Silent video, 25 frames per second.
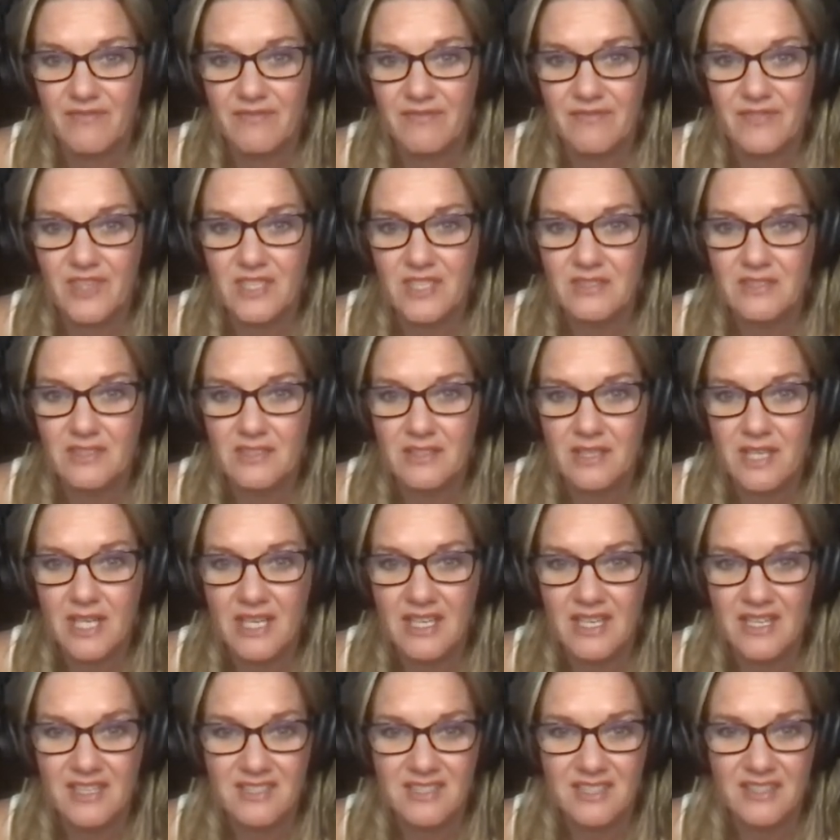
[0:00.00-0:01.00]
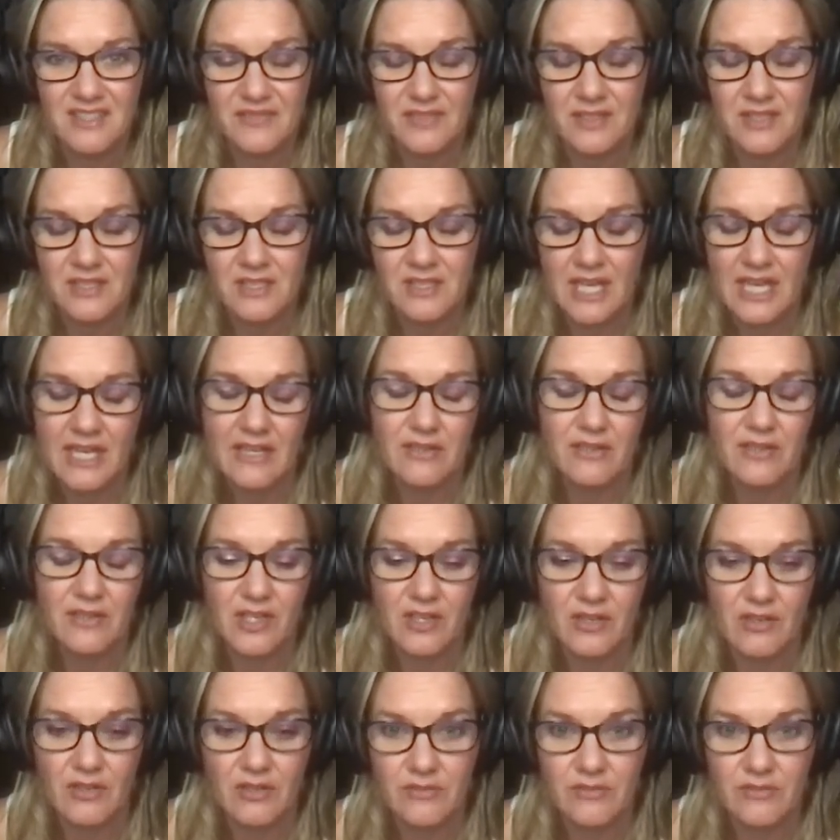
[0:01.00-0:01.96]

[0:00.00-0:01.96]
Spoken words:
fucked it. I guess I fucked it. I don't know.